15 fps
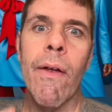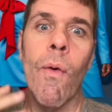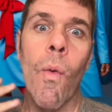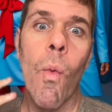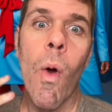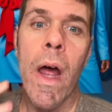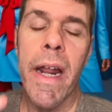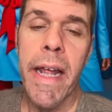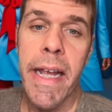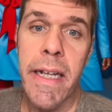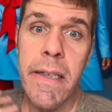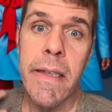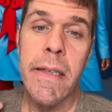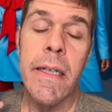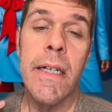what
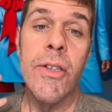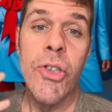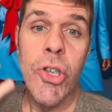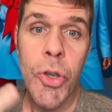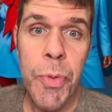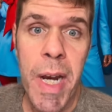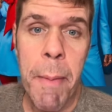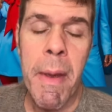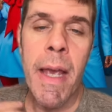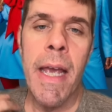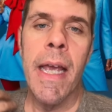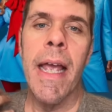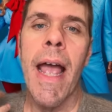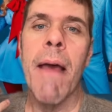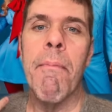is
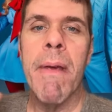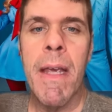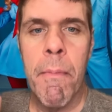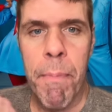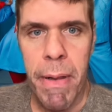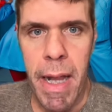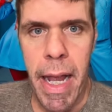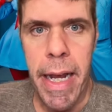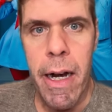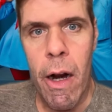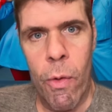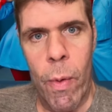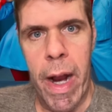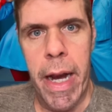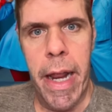streaming and being played on
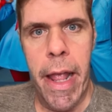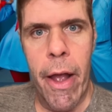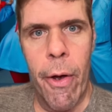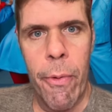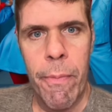radio.